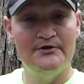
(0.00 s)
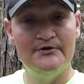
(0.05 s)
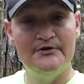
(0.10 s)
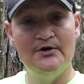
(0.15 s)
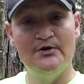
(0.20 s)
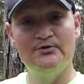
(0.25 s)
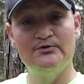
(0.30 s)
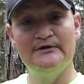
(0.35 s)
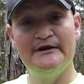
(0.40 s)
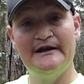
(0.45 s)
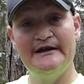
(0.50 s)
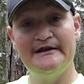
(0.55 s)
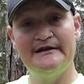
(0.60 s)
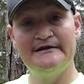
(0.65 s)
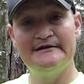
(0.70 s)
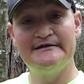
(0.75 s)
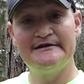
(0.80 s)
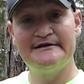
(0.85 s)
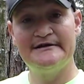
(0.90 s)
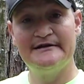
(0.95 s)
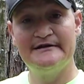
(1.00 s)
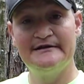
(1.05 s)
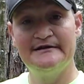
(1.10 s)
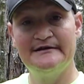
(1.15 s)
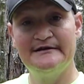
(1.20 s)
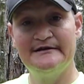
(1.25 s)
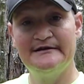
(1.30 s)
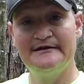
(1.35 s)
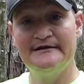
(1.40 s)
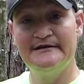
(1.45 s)
no legs,
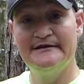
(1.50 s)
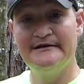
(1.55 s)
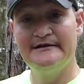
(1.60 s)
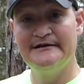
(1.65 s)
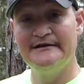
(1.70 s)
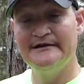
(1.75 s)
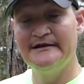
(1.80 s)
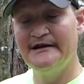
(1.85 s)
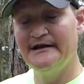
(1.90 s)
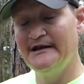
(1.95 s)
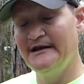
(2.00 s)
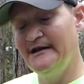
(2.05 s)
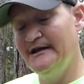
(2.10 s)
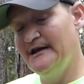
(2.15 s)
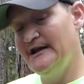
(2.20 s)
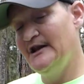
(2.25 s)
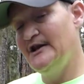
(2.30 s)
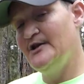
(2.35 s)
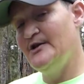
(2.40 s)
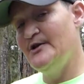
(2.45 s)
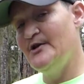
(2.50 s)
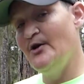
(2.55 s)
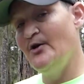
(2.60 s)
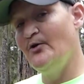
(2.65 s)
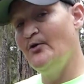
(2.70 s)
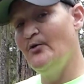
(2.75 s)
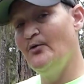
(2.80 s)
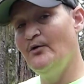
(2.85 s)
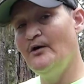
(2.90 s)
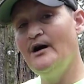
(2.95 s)

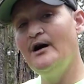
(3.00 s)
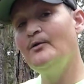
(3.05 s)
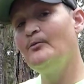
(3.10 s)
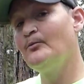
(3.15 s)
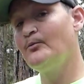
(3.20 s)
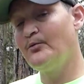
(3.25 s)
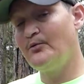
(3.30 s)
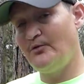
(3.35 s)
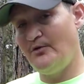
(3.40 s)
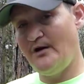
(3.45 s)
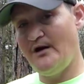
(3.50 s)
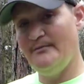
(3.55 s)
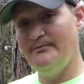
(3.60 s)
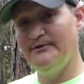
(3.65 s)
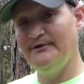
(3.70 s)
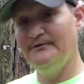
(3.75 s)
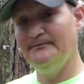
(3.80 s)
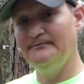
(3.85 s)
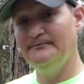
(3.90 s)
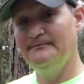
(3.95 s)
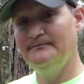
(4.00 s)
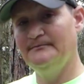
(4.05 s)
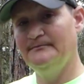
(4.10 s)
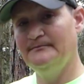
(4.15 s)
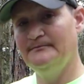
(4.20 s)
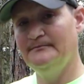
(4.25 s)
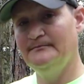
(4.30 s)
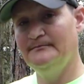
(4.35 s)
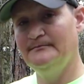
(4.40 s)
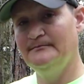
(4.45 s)
no problem
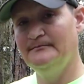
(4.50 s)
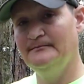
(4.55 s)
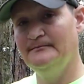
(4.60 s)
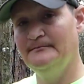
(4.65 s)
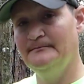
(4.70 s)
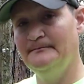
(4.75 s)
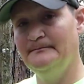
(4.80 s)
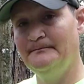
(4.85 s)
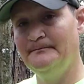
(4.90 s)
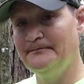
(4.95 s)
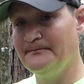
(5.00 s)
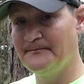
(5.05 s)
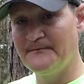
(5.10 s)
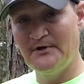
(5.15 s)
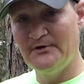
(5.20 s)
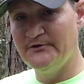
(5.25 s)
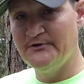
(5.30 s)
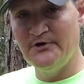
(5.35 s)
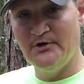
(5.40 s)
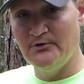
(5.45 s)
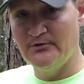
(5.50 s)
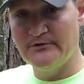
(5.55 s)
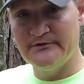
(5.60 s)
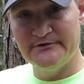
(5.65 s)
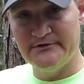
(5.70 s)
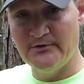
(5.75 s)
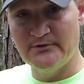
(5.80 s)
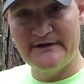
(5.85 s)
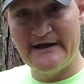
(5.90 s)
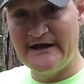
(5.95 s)
no
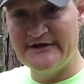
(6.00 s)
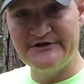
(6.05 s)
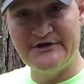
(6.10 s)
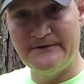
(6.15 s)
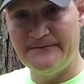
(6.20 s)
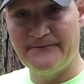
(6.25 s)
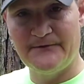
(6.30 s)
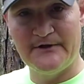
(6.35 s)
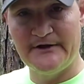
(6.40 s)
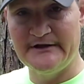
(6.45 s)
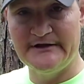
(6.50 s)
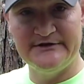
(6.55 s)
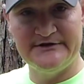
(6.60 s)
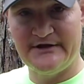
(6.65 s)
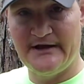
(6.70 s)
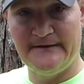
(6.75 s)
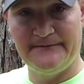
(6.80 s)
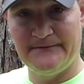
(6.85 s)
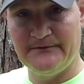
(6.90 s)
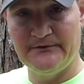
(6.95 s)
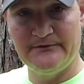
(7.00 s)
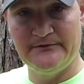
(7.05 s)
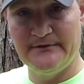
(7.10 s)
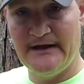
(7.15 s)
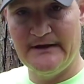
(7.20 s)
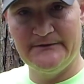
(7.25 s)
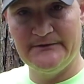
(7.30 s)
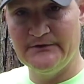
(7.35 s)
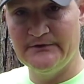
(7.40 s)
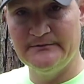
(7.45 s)
no catchy phrase after
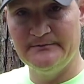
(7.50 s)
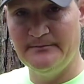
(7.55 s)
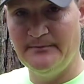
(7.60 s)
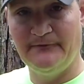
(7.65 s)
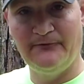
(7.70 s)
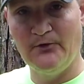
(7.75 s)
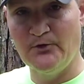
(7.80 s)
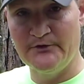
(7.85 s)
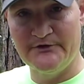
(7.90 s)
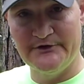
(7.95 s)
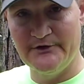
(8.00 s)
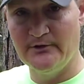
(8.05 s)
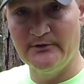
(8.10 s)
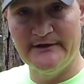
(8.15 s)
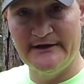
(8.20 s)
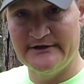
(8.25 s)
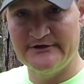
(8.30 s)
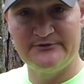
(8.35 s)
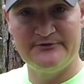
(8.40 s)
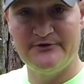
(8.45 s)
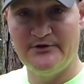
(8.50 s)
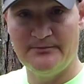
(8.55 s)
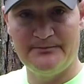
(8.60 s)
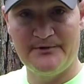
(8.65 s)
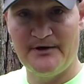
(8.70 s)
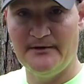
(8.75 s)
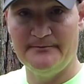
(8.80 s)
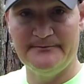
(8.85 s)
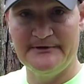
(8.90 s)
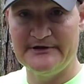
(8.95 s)
after before the no legs no
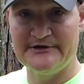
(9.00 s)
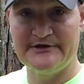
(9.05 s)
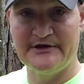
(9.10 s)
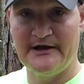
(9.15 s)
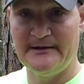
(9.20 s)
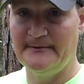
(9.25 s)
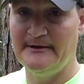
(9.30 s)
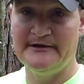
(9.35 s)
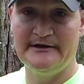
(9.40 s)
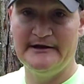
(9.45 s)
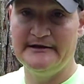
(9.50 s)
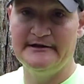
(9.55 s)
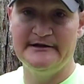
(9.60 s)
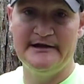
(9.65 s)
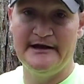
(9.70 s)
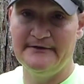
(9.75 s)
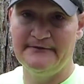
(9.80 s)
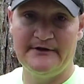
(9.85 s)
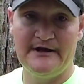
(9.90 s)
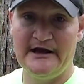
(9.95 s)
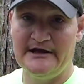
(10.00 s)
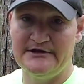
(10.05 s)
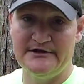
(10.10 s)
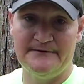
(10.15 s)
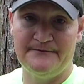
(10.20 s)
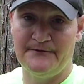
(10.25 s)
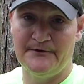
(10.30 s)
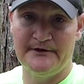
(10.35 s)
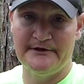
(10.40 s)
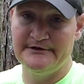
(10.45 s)
problem this time. I, I didn't have a
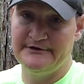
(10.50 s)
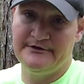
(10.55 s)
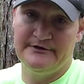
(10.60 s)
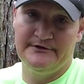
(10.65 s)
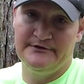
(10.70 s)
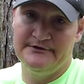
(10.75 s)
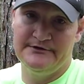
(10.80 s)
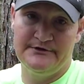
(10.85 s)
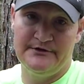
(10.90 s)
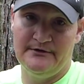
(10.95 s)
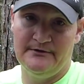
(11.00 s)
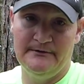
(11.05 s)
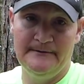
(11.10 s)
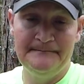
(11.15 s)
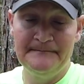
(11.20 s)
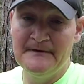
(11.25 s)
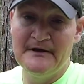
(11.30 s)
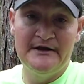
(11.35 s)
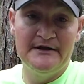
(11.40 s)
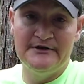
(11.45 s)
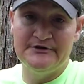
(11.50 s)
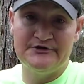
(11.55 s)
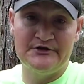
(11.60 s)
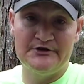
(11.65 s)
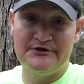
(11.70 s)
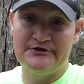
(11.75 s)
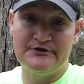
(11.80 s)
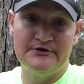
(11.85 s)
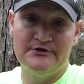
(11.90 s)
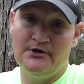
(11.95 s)
catchy phrase, so it's
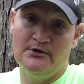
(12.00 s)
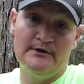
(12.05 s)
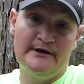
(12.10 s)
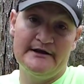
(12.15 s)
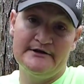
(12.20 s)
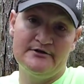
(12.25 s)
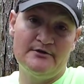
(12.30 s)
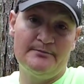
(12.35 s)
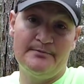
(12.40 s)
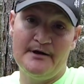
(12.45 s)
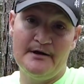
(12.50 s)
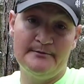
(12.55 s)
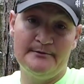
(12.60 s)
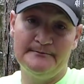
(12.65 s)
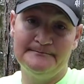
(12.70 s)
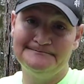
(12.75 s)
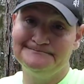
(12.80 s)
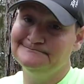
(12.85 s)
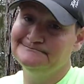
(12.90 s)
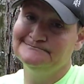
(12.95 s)
just no legs no problem.